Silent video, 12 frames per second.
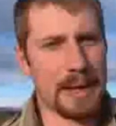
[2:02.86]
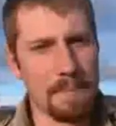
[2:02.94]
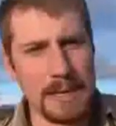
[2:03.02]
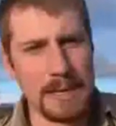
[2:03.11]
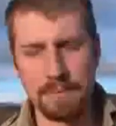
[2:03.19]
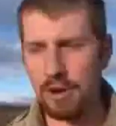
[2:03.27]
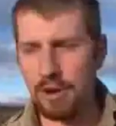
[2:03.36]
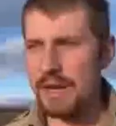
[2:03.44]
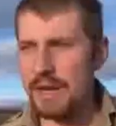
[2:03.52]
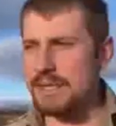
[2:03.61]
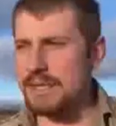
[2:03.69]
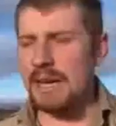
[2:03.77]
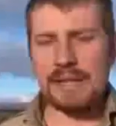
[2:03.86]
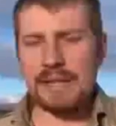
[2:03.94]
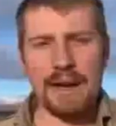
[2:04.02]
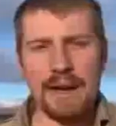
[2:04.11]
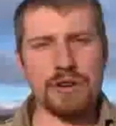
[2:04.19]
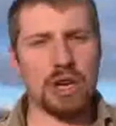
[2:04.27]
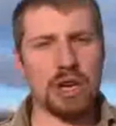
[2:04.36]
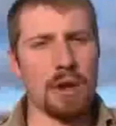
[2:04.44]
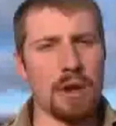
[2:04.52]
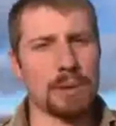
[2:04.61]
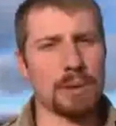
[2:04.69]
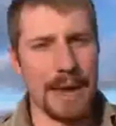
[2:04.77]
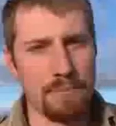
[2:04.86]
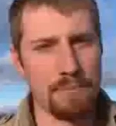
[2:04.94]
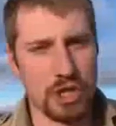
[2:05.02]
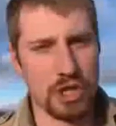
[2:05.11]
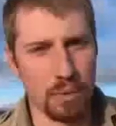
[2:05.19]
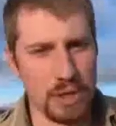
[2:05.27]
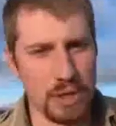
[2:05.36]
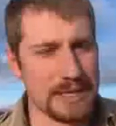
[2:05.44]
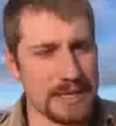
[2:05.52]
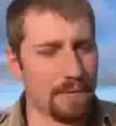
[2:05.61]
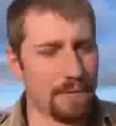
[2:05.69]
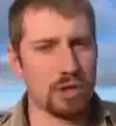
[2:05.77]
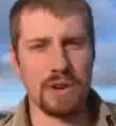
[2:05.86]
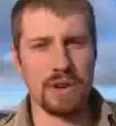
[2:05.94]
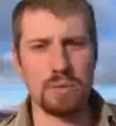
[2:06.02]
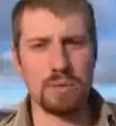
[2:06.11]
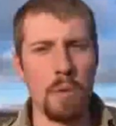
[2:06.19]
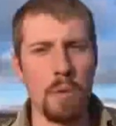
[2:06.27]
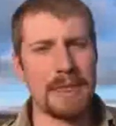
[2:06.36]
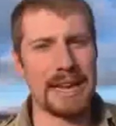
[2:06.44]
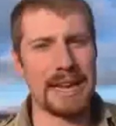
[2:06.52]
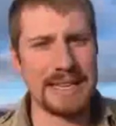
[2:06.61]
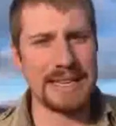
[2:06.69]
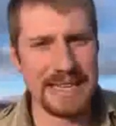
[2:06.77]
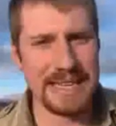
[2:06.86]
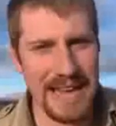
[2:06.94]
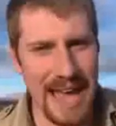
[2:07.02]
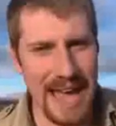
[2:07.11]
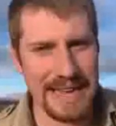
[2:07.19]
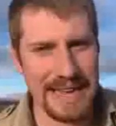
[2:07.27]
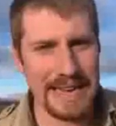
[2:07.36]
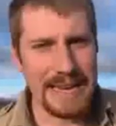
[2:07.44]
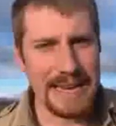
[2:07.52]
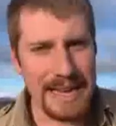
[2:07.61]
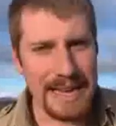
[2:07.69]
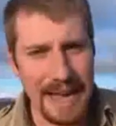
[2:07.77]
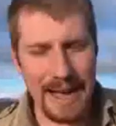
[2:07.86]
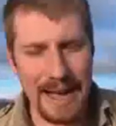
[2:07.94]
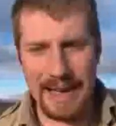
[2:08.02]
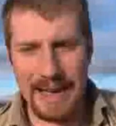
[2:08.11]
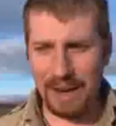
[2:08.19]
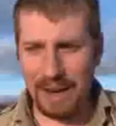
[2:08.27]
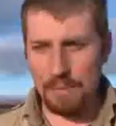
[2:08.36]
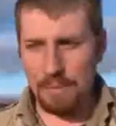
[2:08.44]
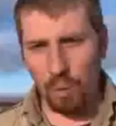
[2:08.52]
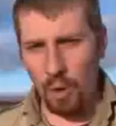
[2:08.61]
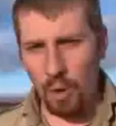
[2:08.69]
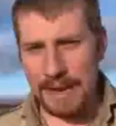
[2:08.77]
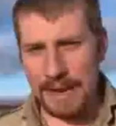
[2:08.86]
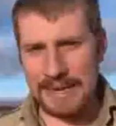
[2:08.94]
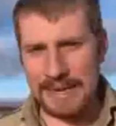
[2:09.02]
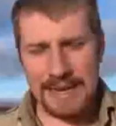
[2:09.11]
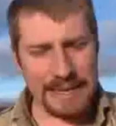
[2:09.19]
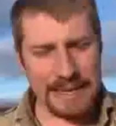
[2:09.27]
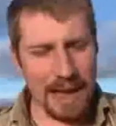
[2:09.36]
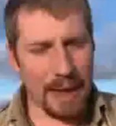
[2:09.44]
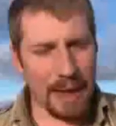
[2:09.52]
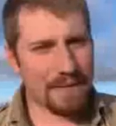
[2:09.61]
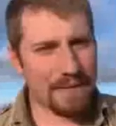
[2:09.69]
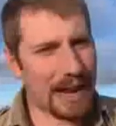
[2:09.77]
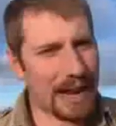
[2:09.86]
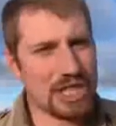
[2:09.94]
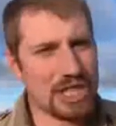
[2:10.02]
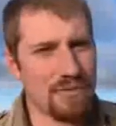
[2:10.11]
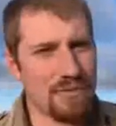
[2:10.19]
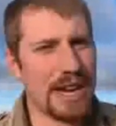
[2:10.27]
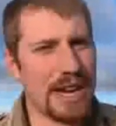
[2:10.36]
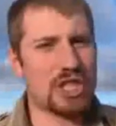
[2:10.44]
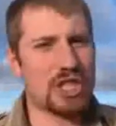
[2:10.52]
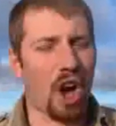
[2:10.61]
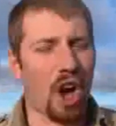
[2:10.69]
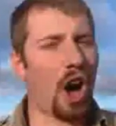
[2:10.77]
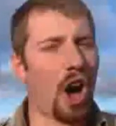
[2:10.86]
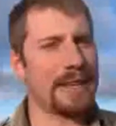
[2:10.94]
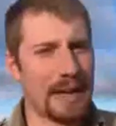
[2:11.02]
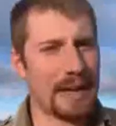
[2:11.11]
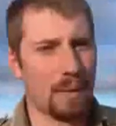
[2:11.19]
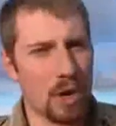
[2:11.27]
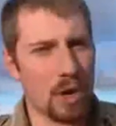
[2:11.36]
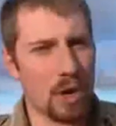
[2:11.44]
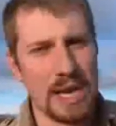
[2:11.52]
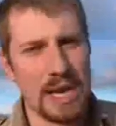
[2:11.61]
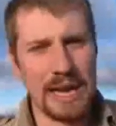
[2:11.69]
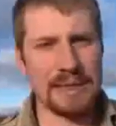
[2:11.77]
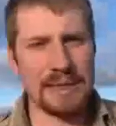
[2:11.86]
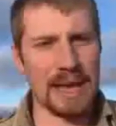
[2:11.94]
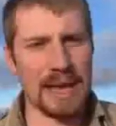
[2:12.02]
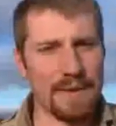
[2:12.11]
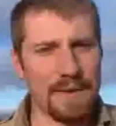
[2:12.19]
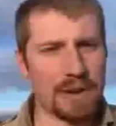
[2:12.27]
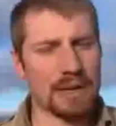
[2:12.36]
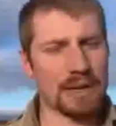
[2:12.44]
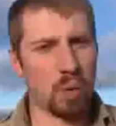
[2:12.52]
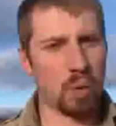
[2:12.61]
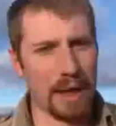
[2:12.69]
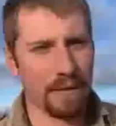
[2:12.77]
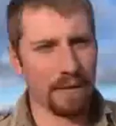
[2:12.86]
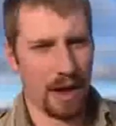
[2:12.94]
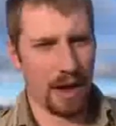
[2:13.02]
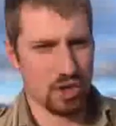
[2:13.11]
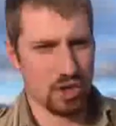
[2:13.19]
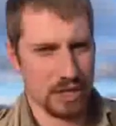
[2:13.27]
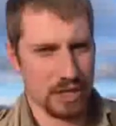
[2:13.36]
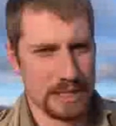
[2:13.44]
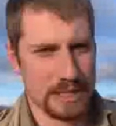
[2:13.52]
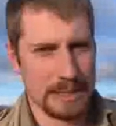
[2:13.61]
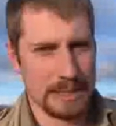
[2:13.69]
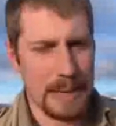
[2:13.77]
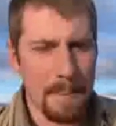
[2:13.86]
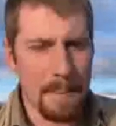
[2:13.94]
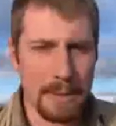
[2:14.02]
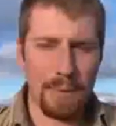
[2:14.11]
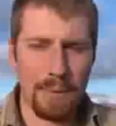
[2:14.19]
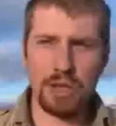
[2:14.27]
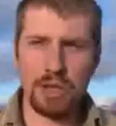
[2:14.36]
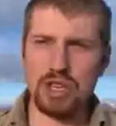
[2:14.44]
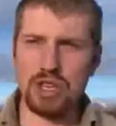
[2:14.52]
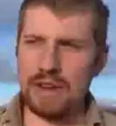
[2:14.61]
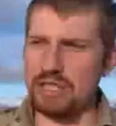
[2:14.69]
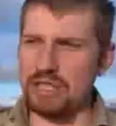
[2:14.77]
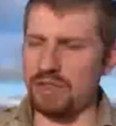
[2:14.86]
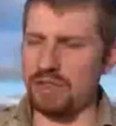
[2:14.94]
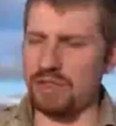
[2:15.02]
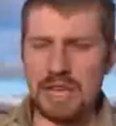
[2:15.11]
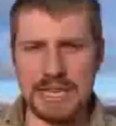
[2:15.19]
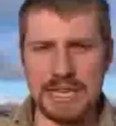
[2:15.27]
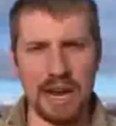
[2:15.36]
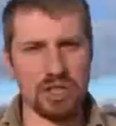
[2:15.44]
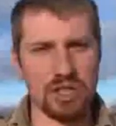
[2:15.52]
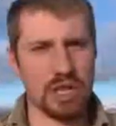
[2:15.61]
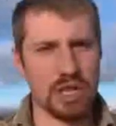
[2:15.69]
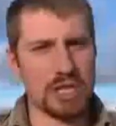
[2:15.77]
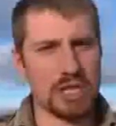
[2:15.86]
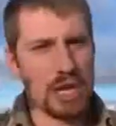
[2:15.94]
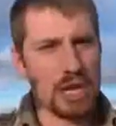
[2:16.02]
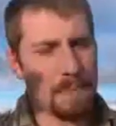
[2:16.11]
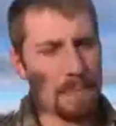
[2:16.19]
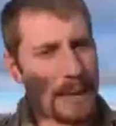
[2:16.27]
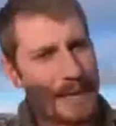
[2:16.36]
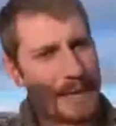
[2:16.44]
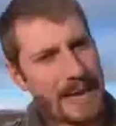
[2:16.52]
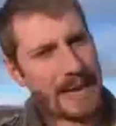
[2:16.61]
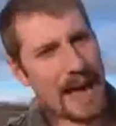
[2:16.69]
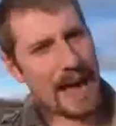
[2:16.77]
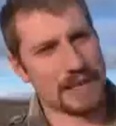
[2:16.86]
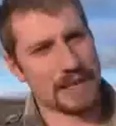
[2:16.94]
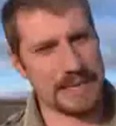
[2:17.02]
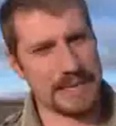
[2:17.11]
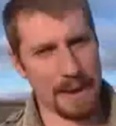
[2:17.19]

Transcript: surprised, the average global temperature was several degrees warmer than it is today. Global warming? Yeah, we haven't actually reached the height that it was in the 11 and 1200s. But then once you reach the 1300s, you begin to have a dip,